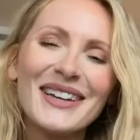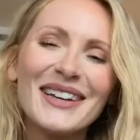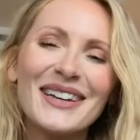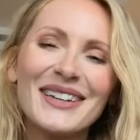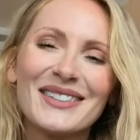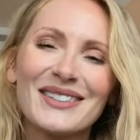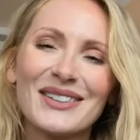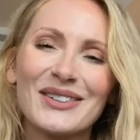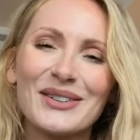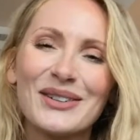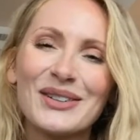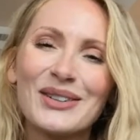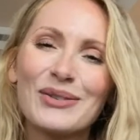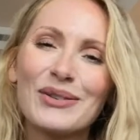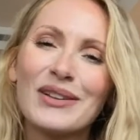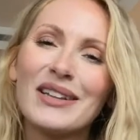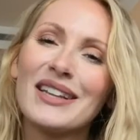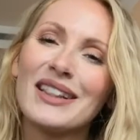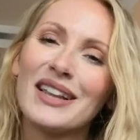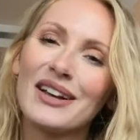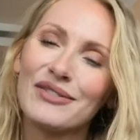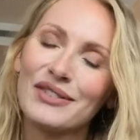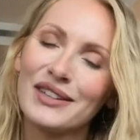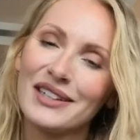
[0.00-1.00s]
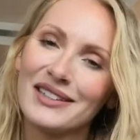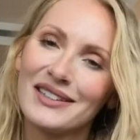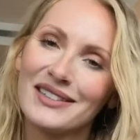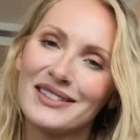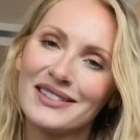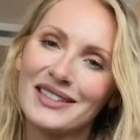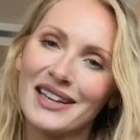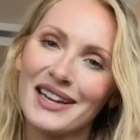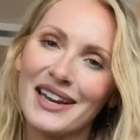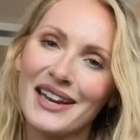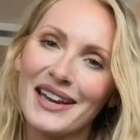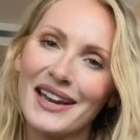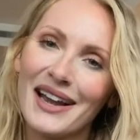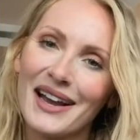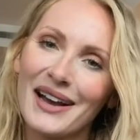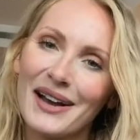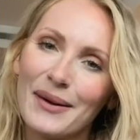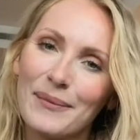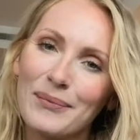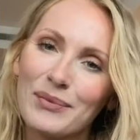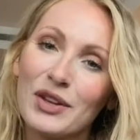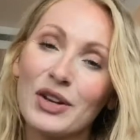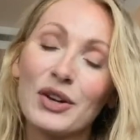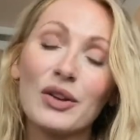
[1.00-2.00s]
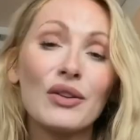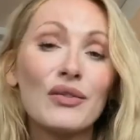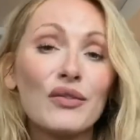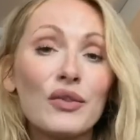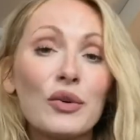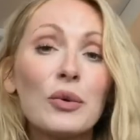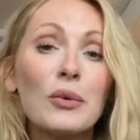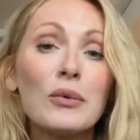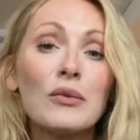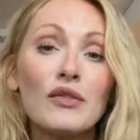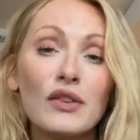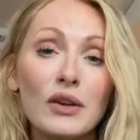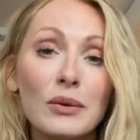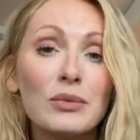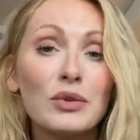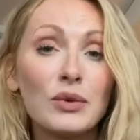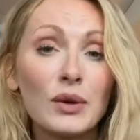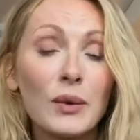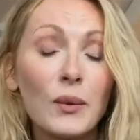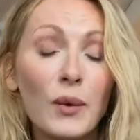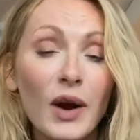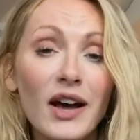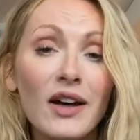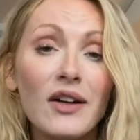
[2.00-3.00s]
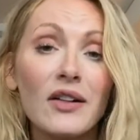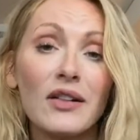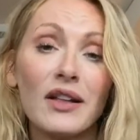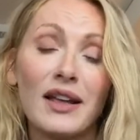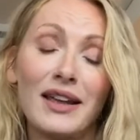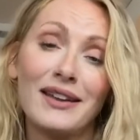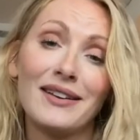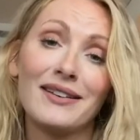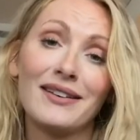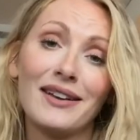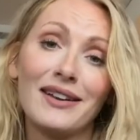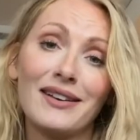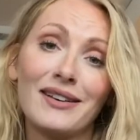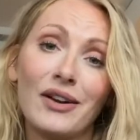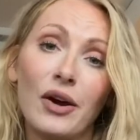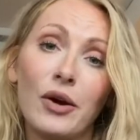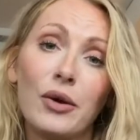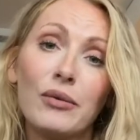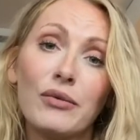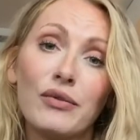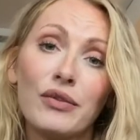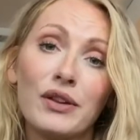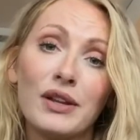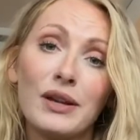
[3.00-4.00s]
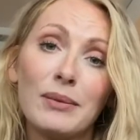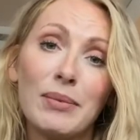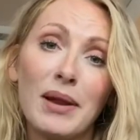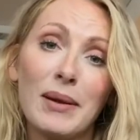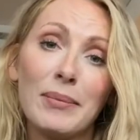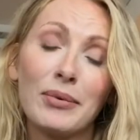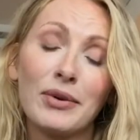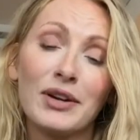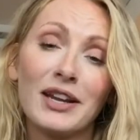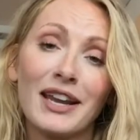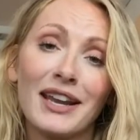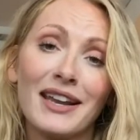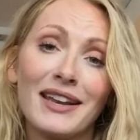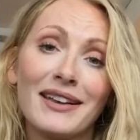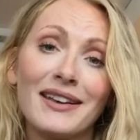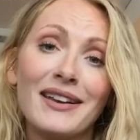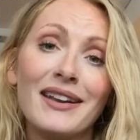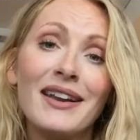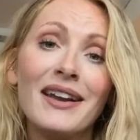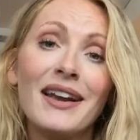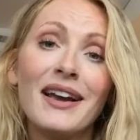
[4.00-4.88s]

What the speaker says: so it's really lovely to see you know, the film doing well, and hopefully people can